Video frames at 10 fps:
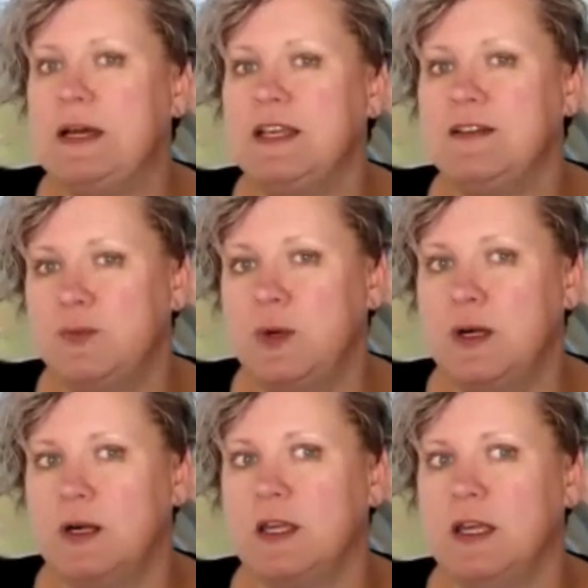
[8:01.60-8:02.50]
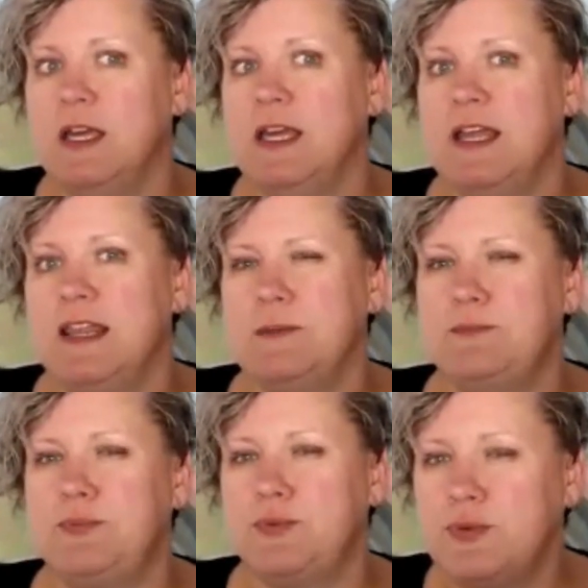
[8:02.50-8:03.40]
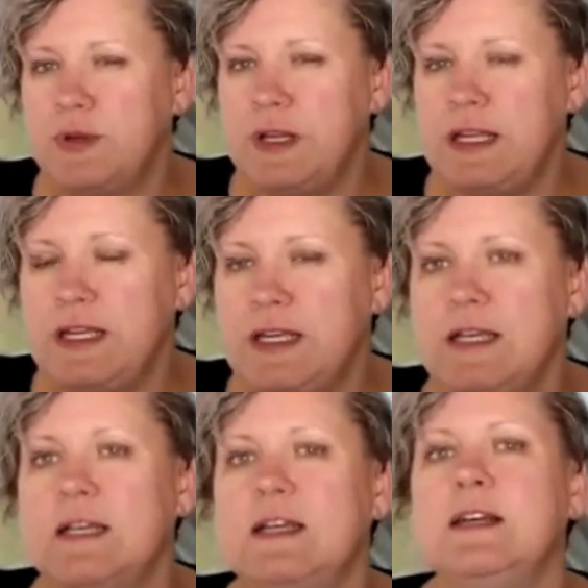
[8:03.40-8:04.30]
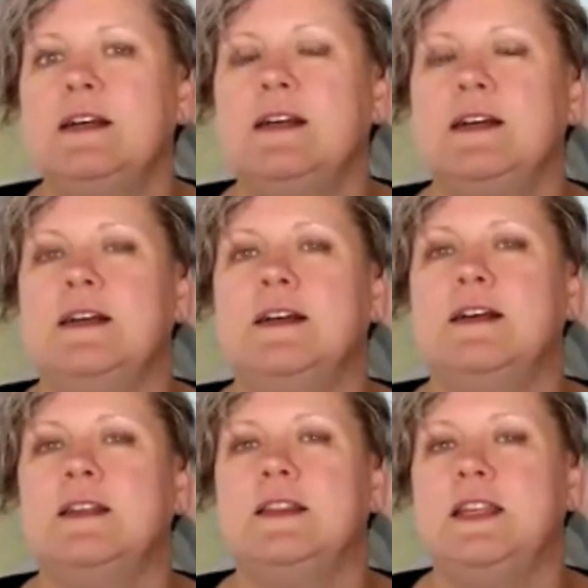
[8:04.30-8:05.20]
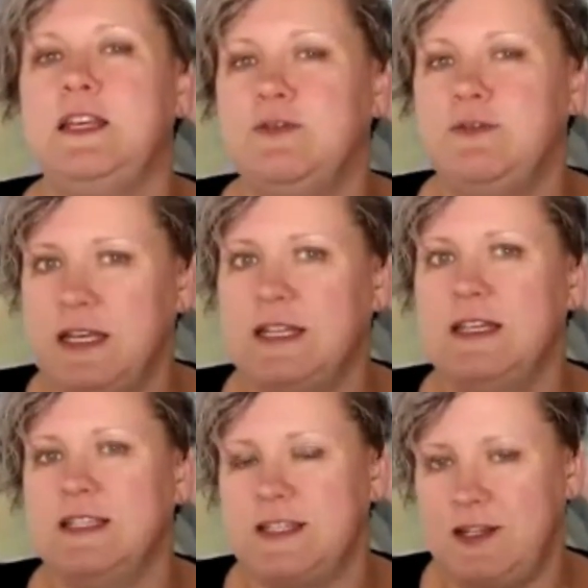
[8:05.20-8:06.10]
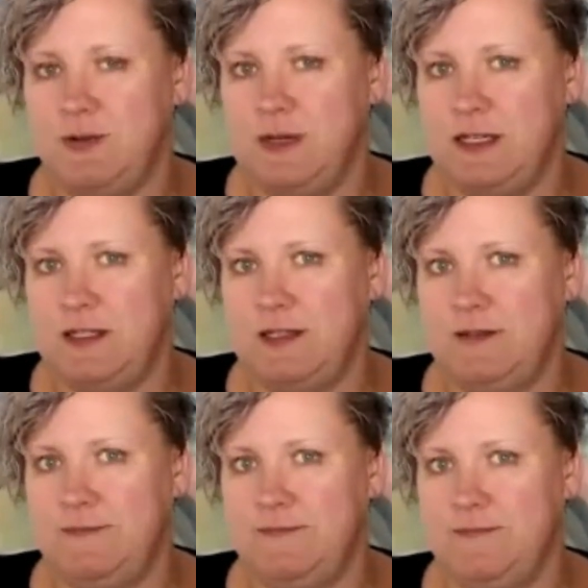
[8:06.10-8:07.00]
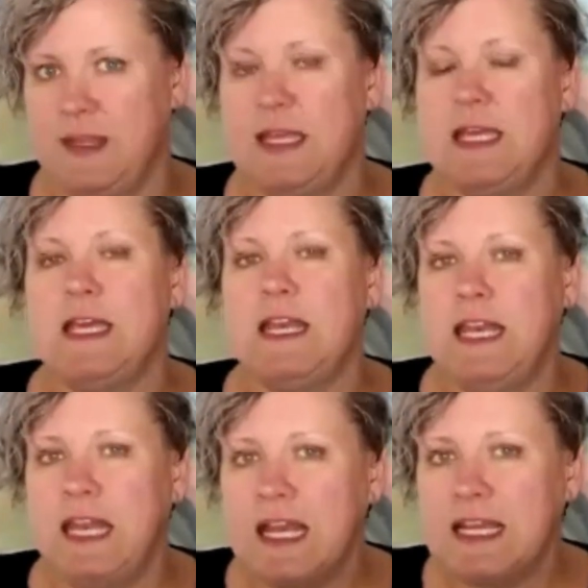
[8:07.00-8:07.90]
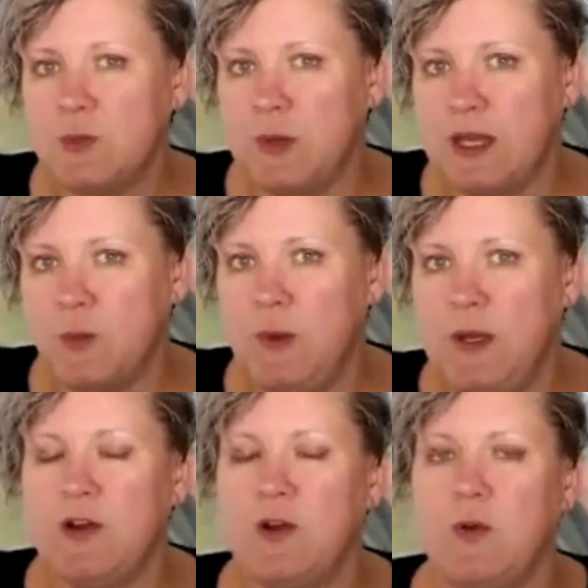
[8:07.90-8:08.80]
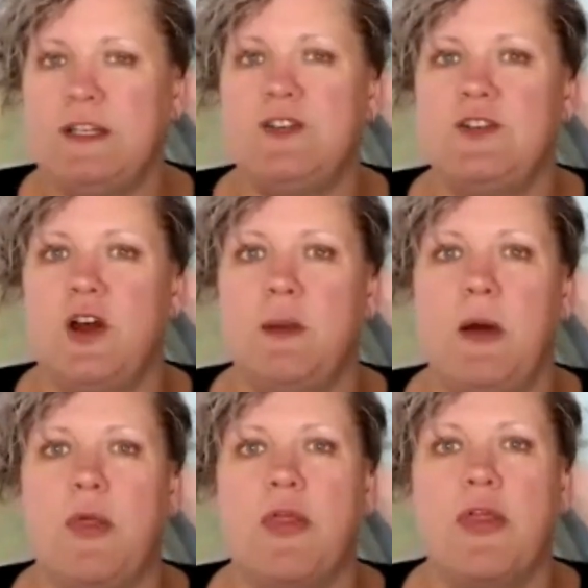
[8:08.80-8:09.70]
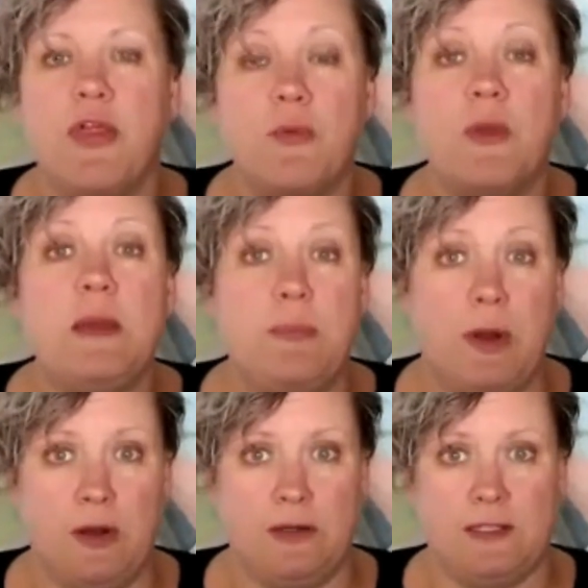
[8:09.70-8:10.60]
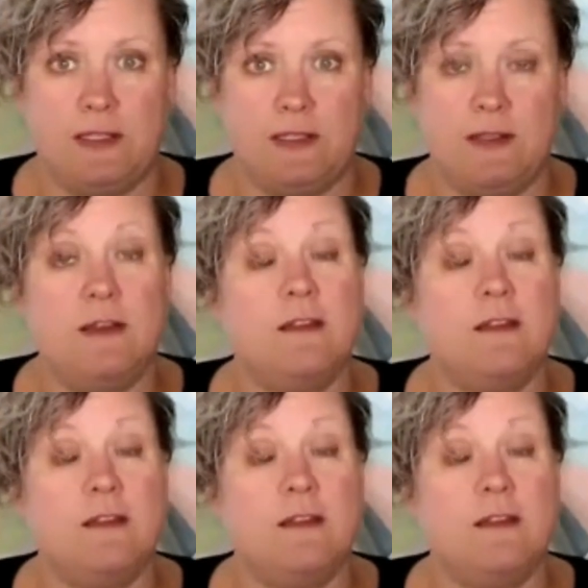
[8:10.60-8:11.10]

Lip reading: body of work, that bring the uniqueness to it. Next week, we are going to talk about 3 parts,